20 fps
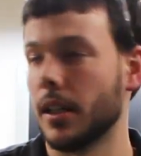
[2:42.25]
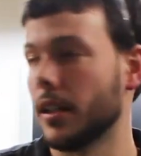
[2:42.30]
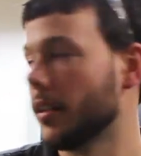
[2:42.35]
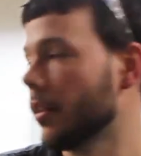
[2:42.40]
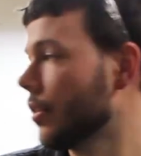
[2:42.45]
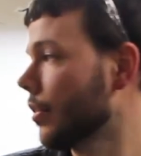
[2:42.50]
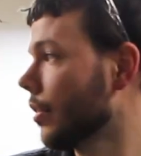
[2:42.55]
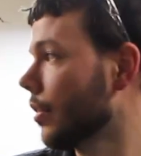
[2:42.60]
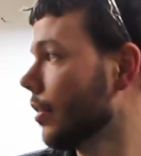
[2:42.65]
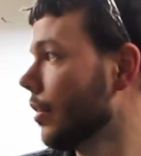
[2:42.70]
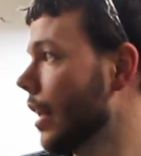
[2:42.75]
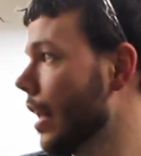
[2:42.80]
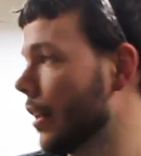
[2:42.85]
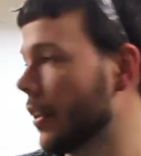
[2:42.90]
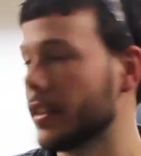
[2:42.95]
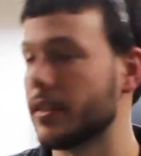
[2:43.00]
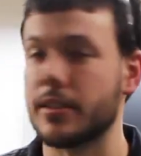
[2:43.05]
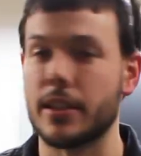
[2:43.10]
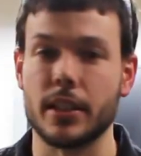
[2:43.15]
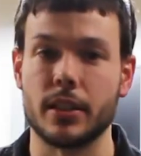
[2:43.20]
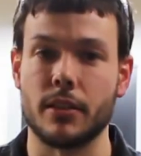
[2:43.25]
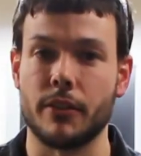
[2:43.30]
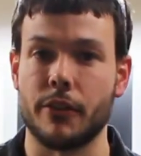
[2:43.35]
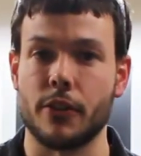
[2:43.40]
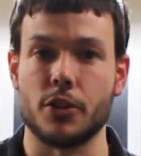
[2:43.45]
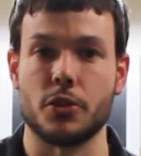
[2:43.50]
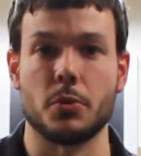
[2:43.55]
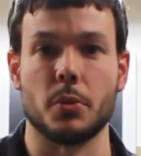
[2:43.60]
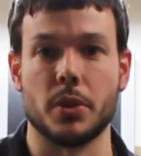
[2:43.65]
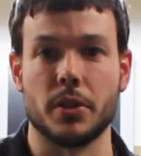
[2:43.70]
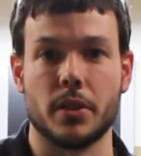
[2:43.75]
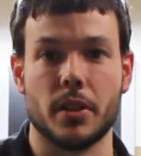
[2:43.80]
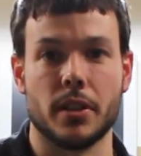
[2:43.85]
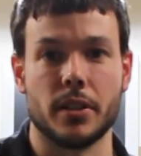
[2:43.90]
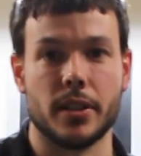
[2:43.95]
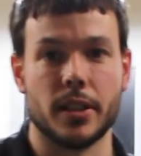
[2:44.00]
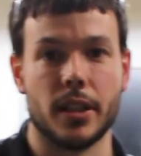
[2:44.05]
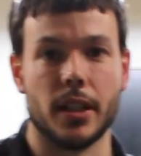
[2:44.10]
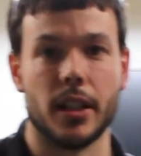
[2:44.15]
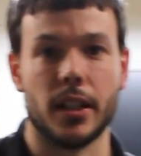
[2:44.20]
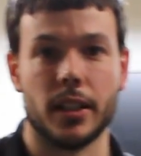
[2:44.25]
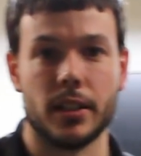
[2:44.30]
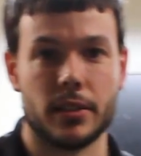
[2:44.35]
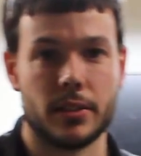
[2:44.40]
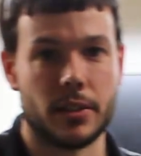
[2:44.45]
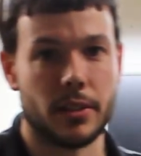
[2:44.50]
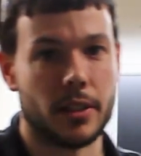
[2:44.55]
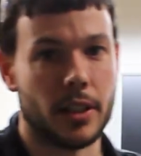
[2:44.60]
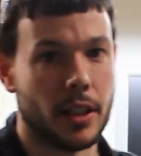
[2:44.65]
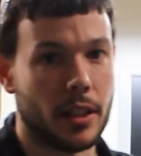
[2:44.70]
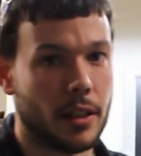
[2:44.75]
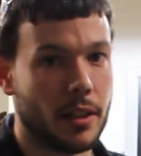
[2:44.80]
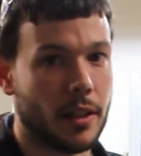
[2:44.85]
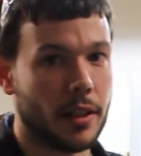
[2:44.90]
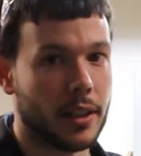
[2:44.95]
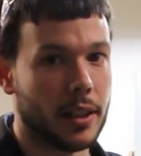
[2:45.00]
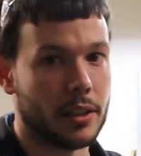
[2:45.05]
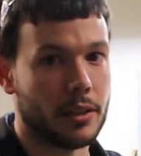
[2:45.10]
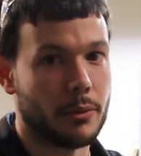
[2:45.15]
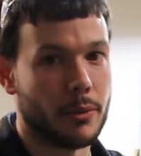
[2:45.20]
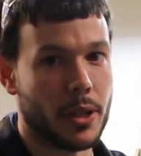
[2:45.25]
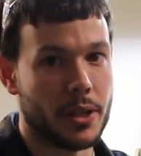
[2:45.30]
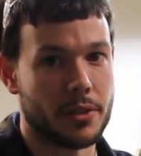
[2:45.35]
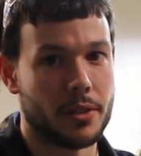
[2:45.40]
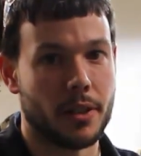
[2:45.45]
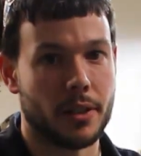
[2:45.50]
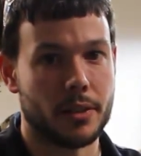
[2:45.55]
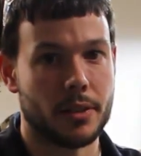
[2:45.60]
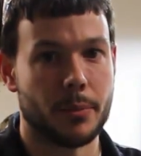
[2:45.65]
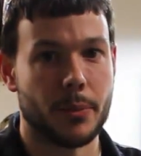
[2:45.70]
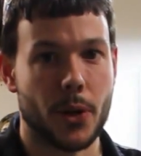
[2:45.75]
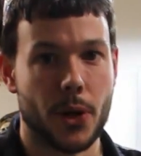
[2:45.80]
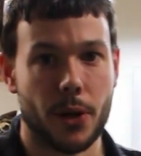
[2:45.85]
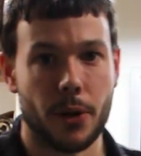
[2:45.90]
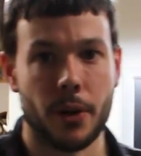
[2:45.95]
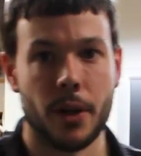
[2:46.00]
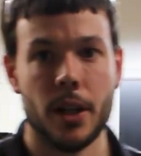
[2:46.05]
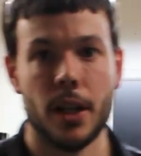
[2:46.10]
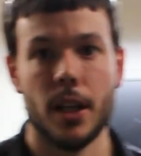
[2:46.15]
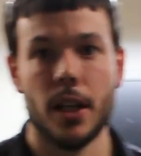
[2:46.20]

and at least get the first one done tonight, and then get the rest cut tomorrow.